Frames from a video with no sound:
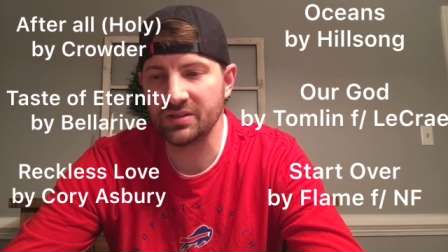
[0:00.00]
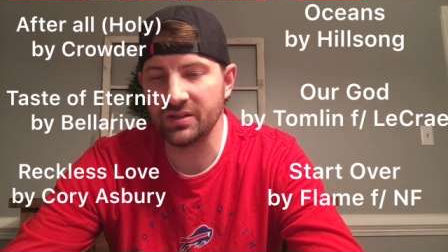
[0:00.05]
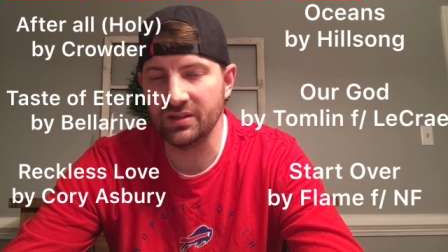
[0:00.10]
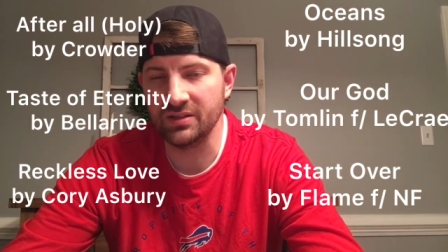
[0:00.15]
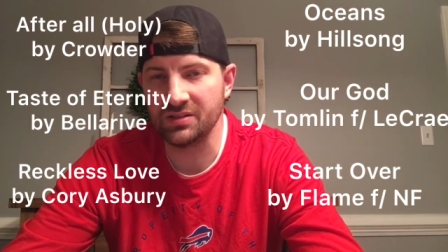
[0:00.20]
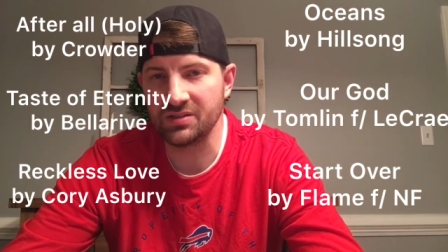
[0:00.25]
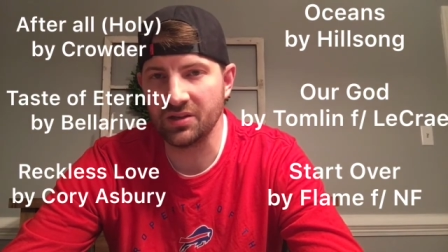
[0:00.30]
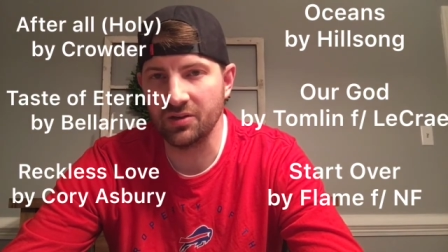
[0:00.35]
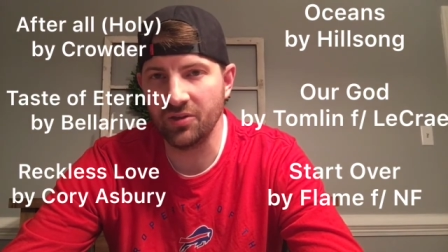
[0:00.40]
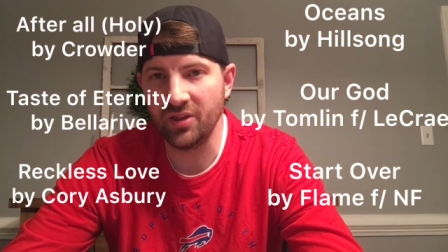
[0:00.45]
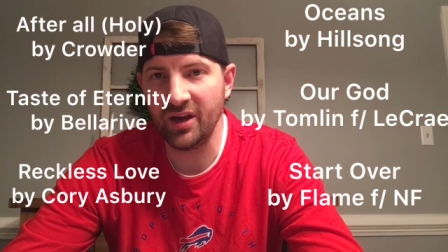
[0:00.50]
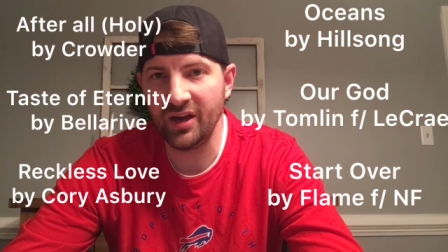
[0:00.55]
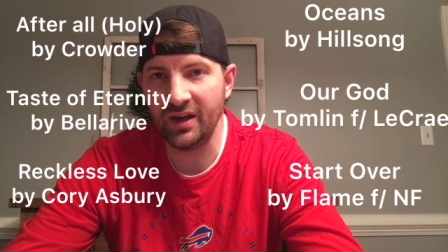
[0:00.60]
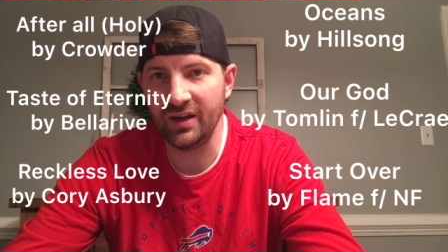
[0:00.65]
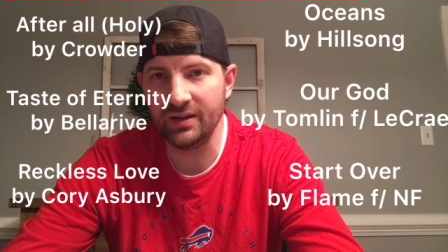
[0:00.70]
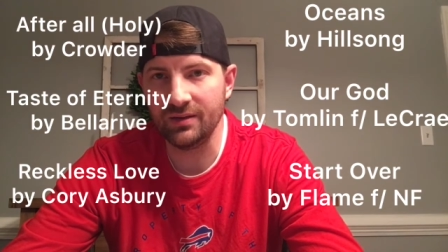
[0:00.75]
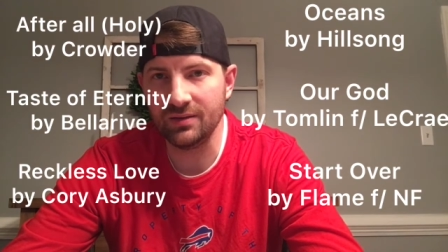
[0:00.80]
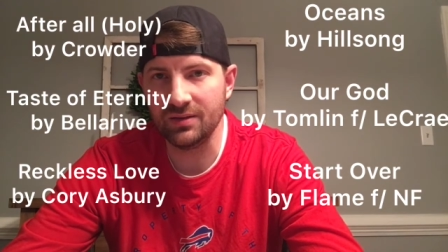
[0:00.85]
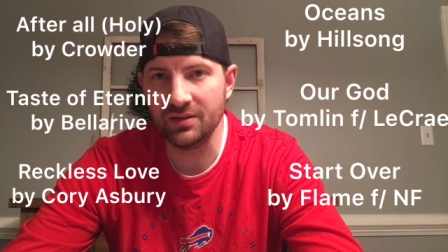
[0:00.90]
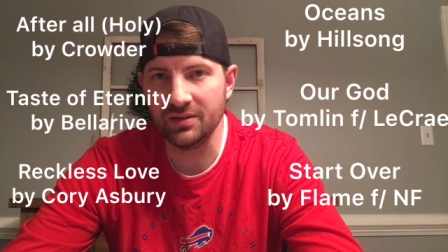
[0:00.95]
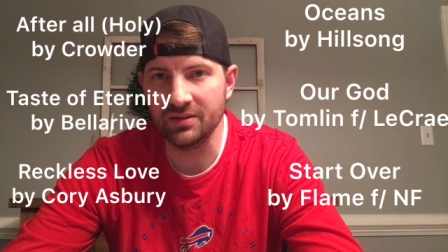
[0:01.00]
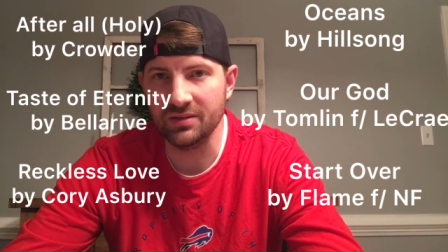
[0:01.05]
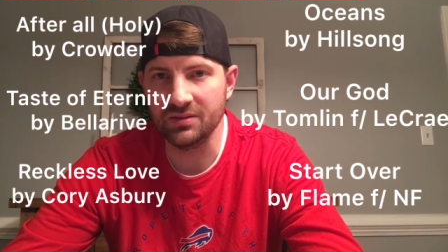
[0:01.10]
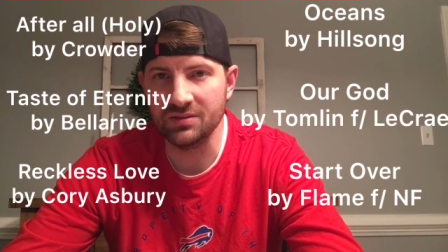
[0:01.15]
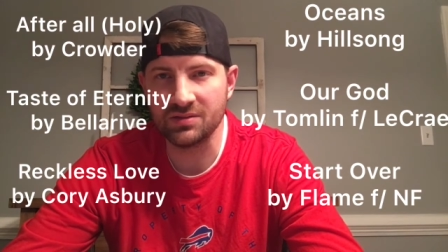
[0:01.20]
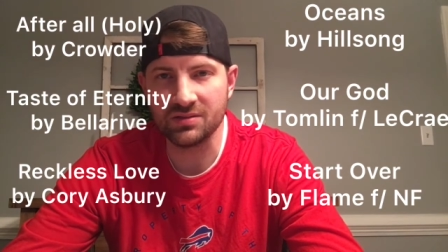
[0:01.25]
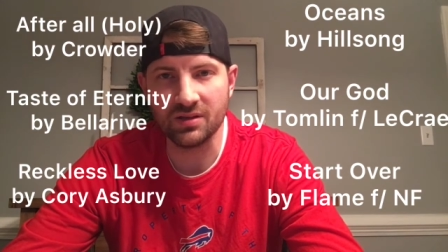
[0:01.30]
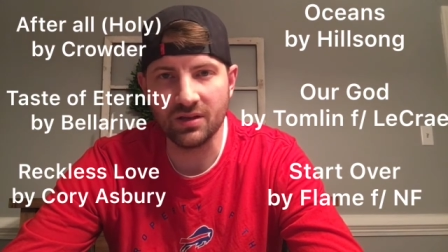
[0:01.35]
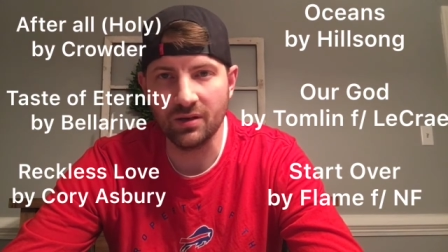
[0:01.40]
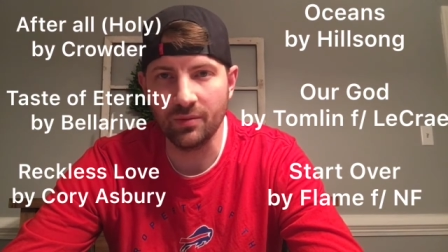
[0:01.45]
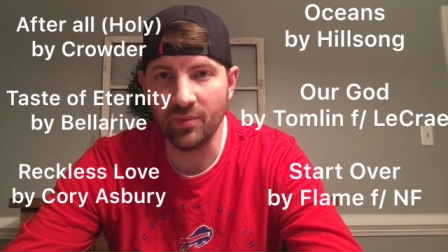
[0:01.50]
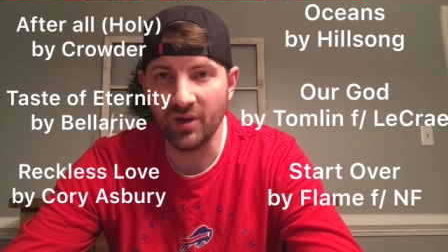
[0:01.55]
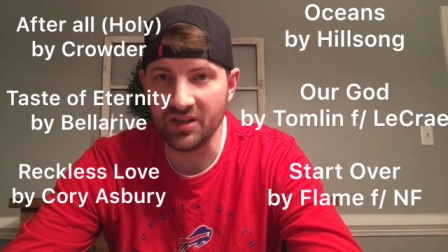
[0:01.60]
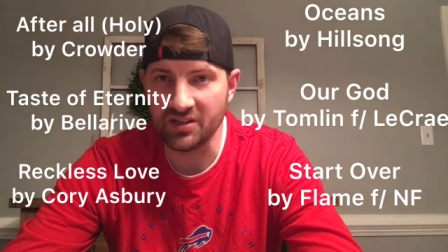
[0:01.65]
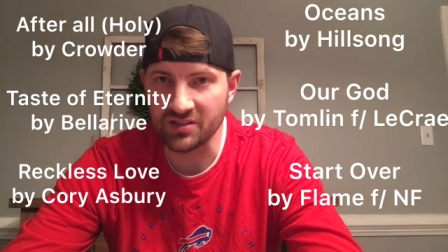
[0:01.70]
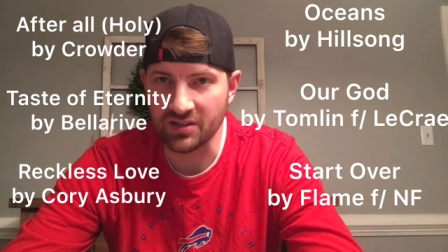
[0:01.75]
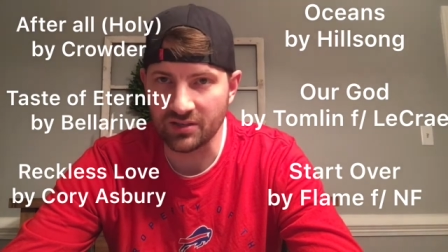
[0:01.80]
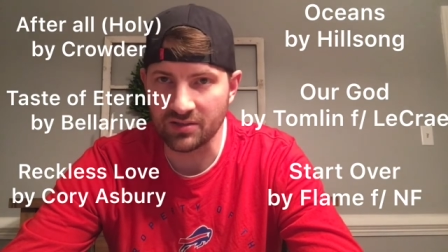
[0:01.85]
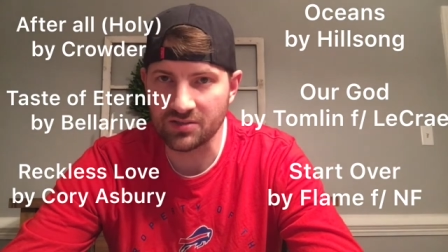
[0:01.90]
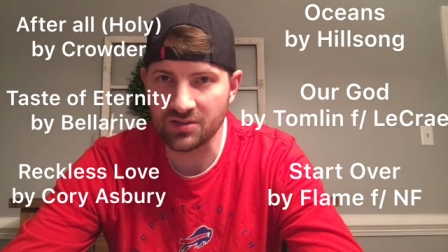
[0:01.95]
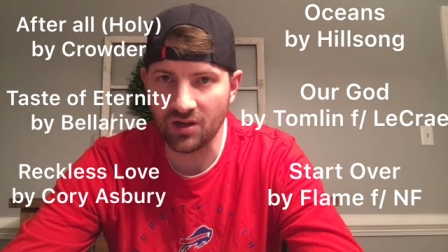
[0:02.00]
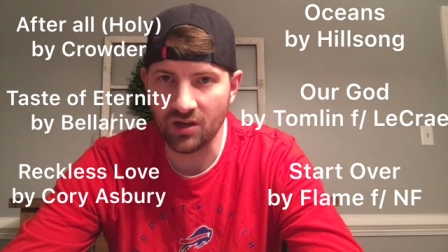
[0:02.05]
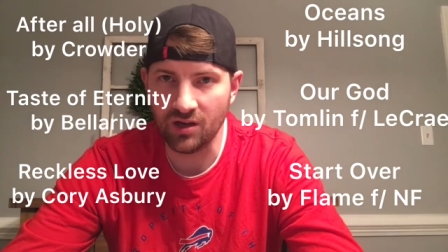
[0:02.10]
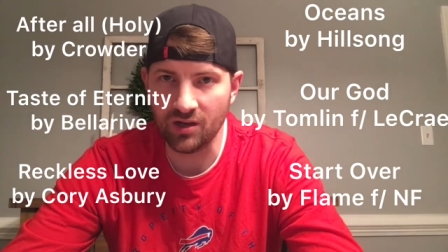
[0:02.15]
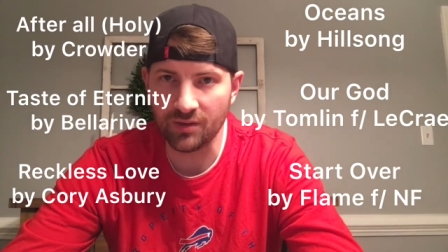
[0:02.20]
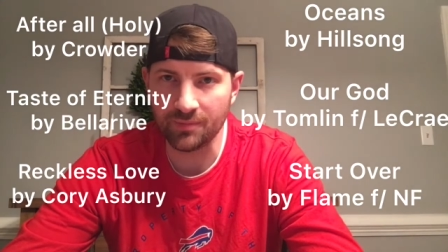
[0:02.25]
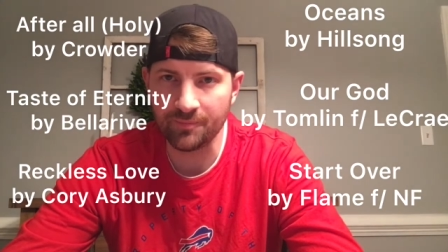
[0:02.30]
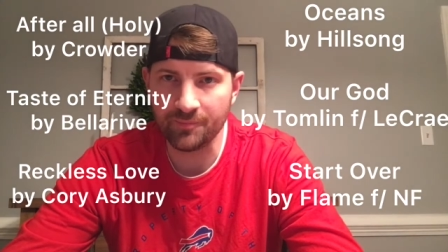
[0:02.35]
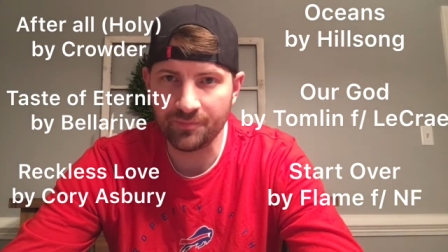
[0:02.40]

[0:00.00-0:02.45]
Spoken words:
And so that is an amazing song.